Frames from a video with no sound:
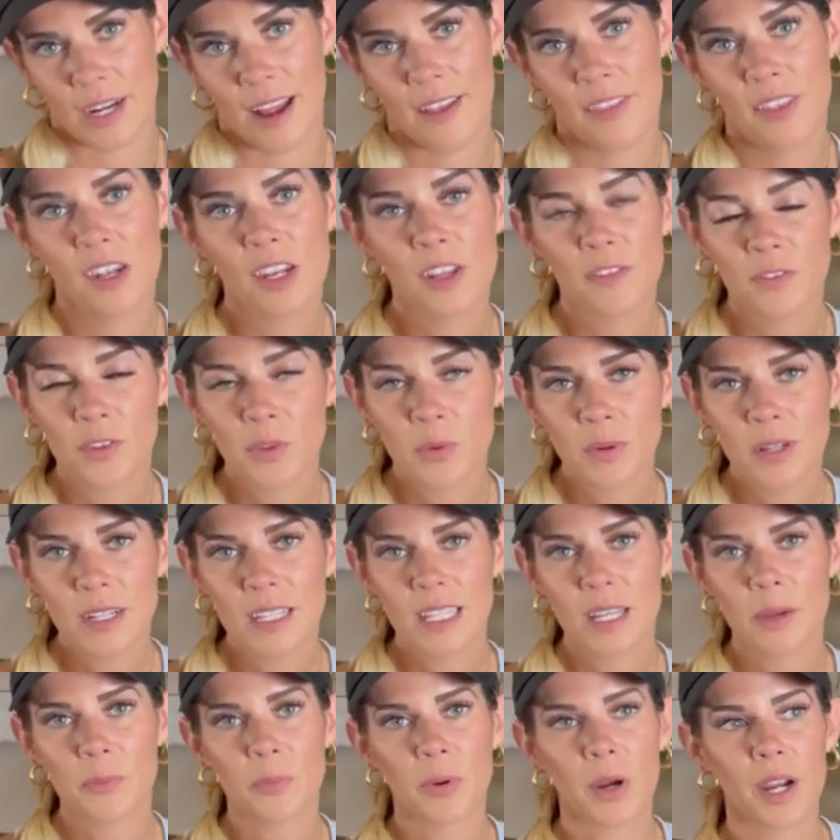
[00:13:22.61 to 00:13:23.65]
And then if you want to
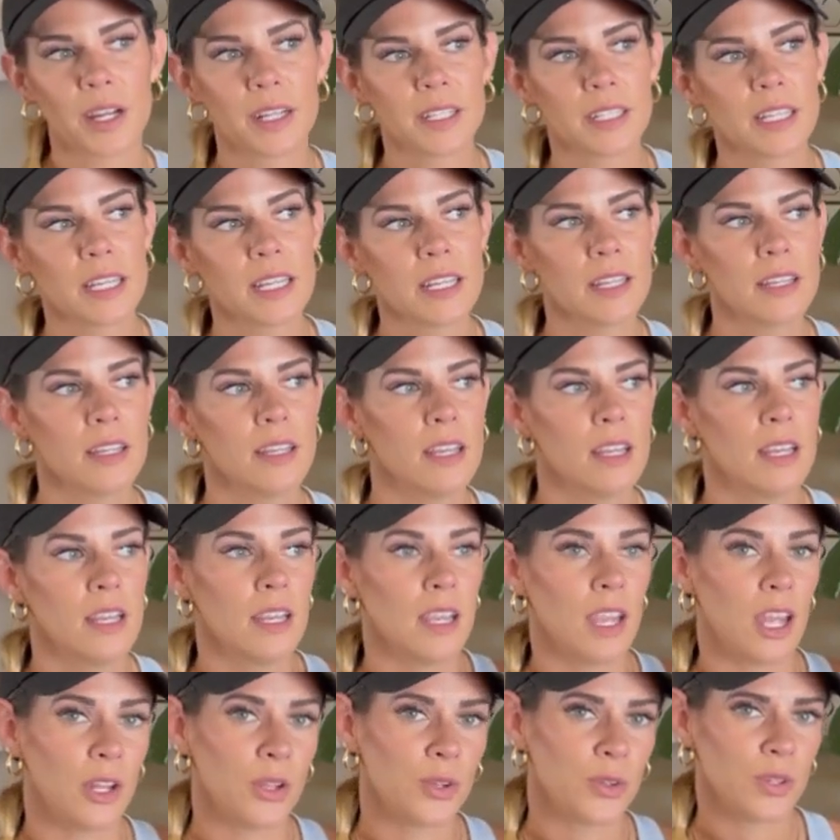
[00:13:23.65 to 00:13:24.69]
get pregnant
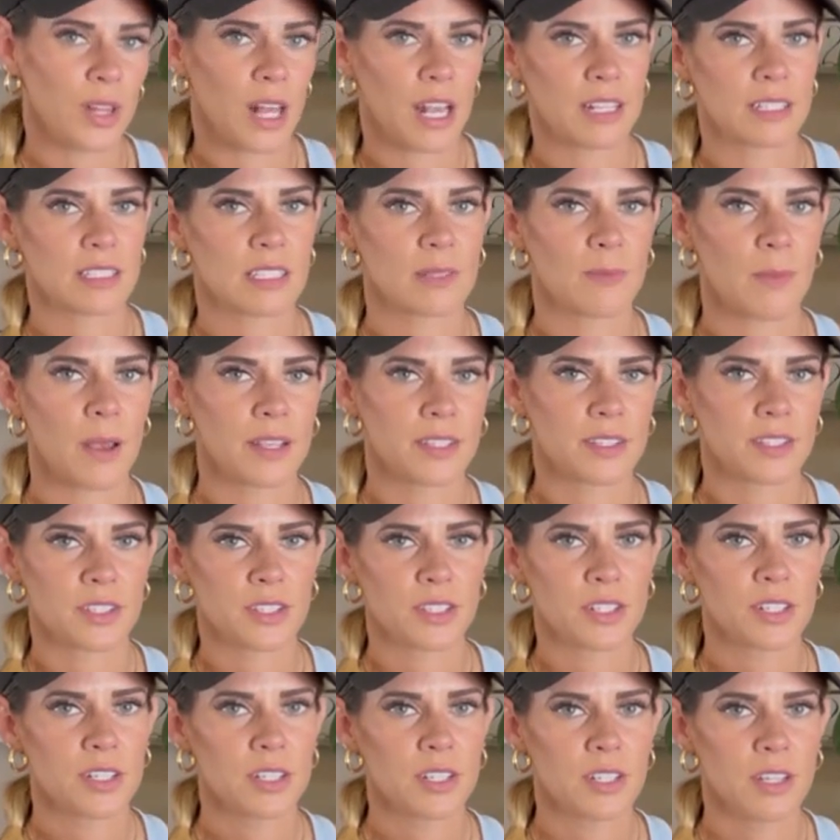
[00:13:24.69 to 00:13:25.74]
in your last
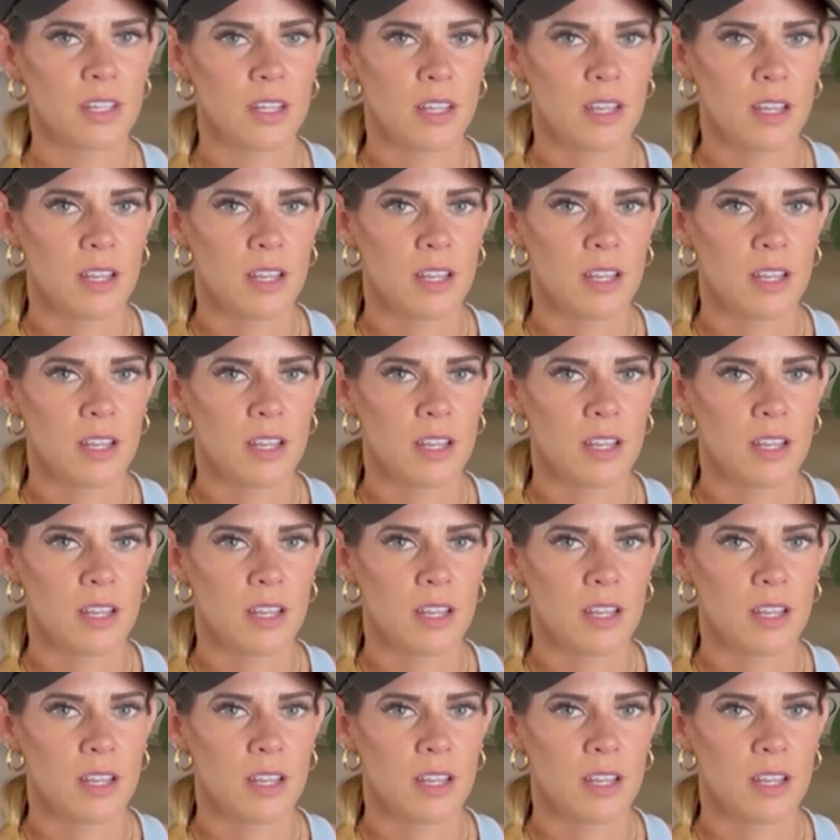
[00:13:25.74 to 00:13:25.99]
semester,